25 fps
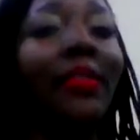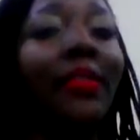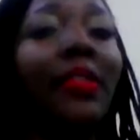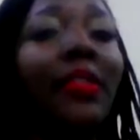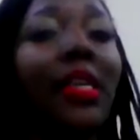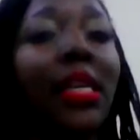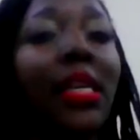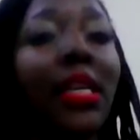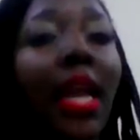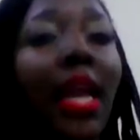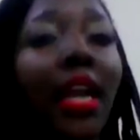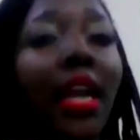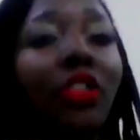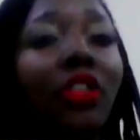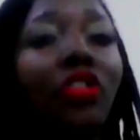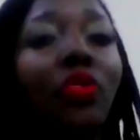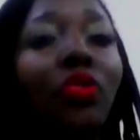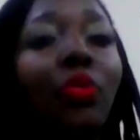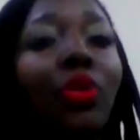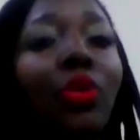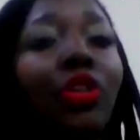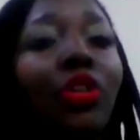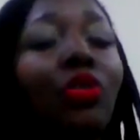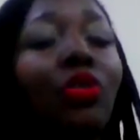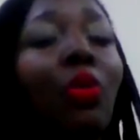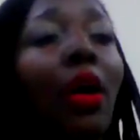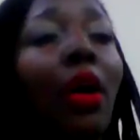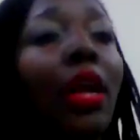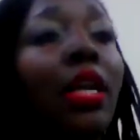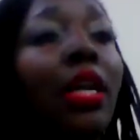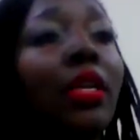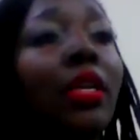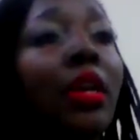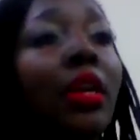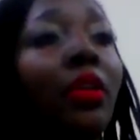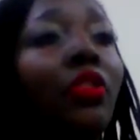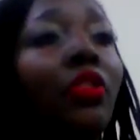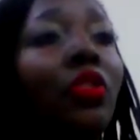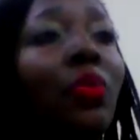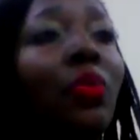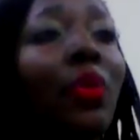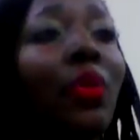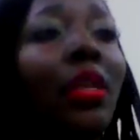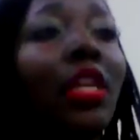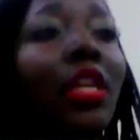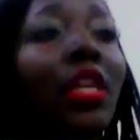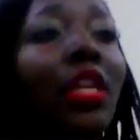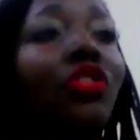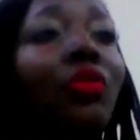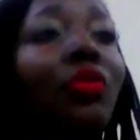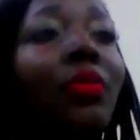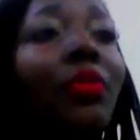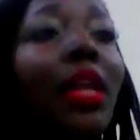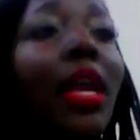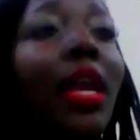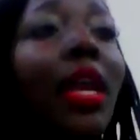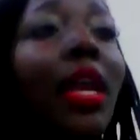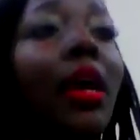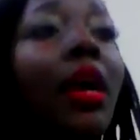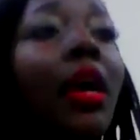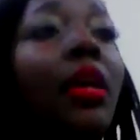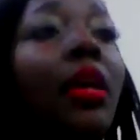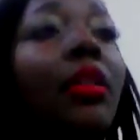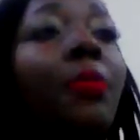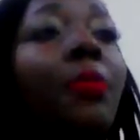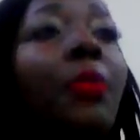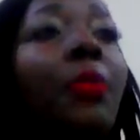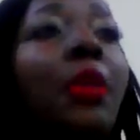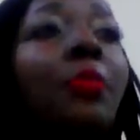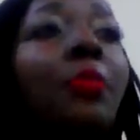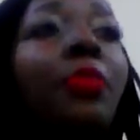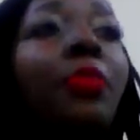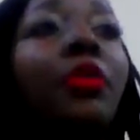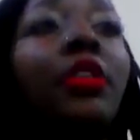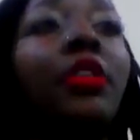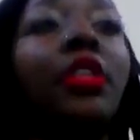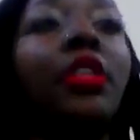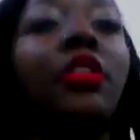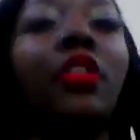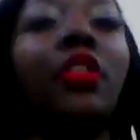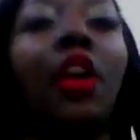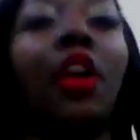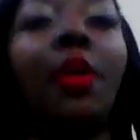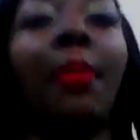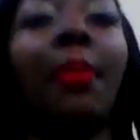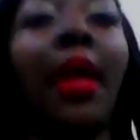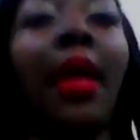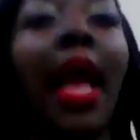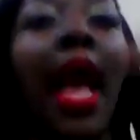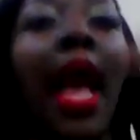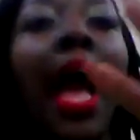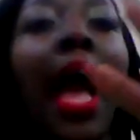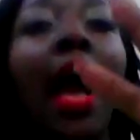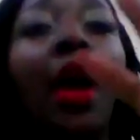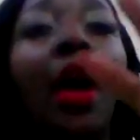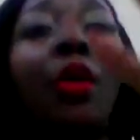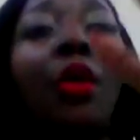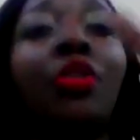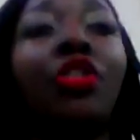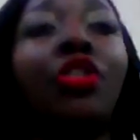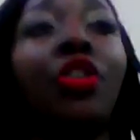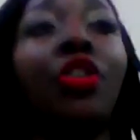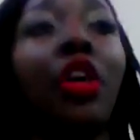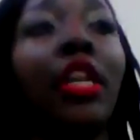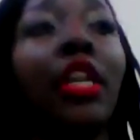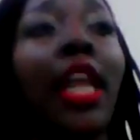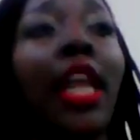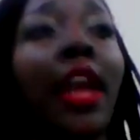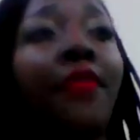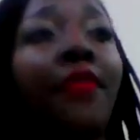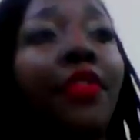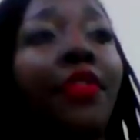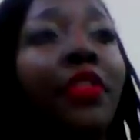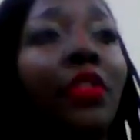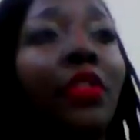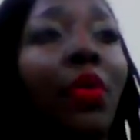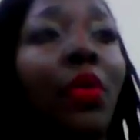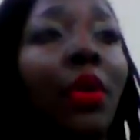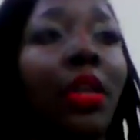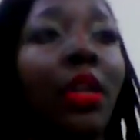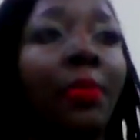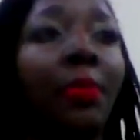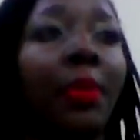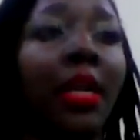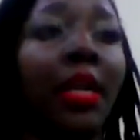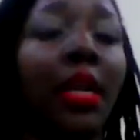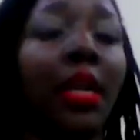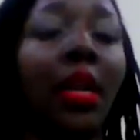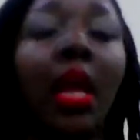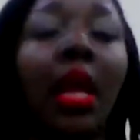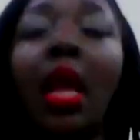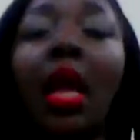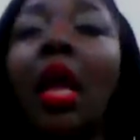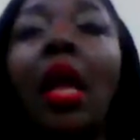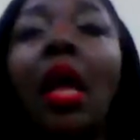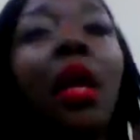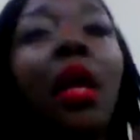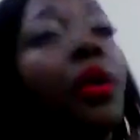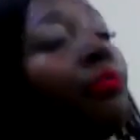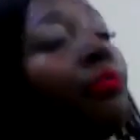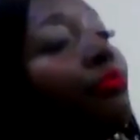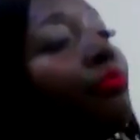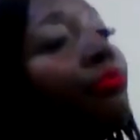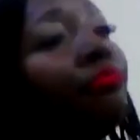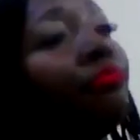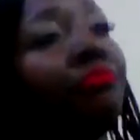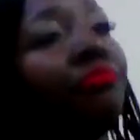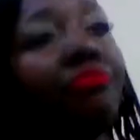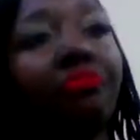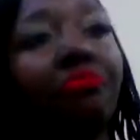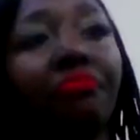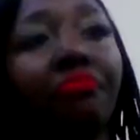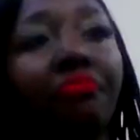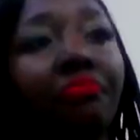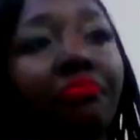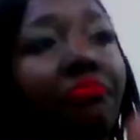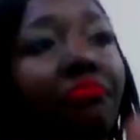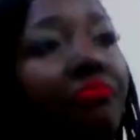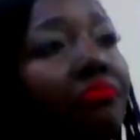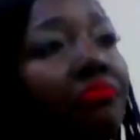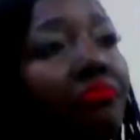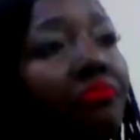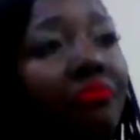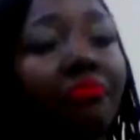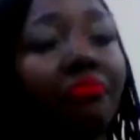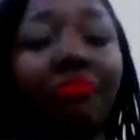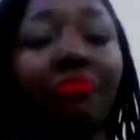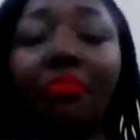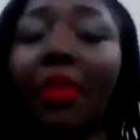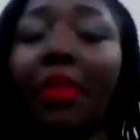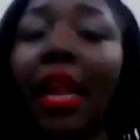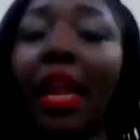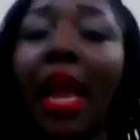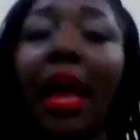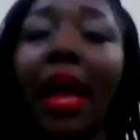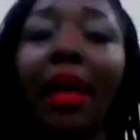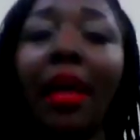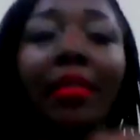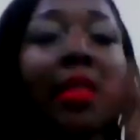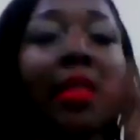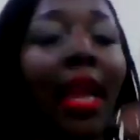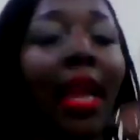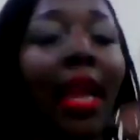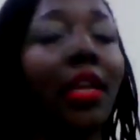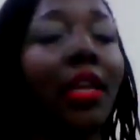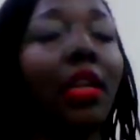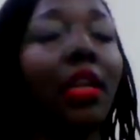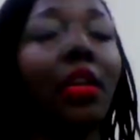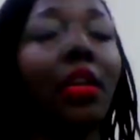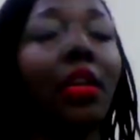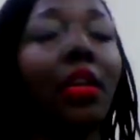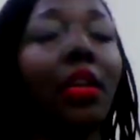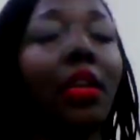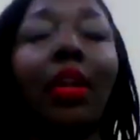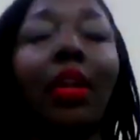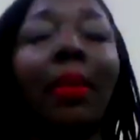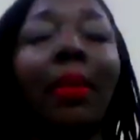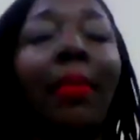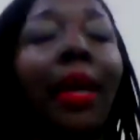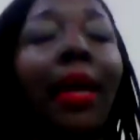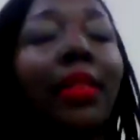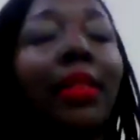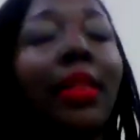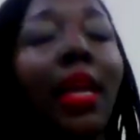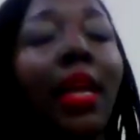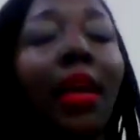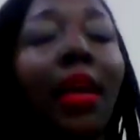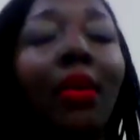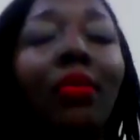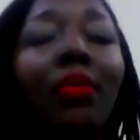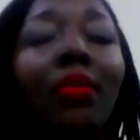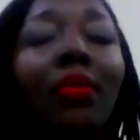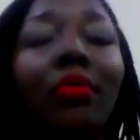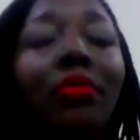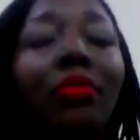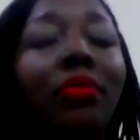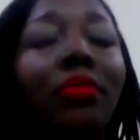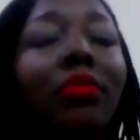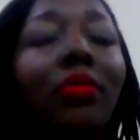a teenager, when you are in your 20s, you let other people determine how your life is going to be. Mm-mm. Nah, thank you, Lord. I'm out there. Ooh,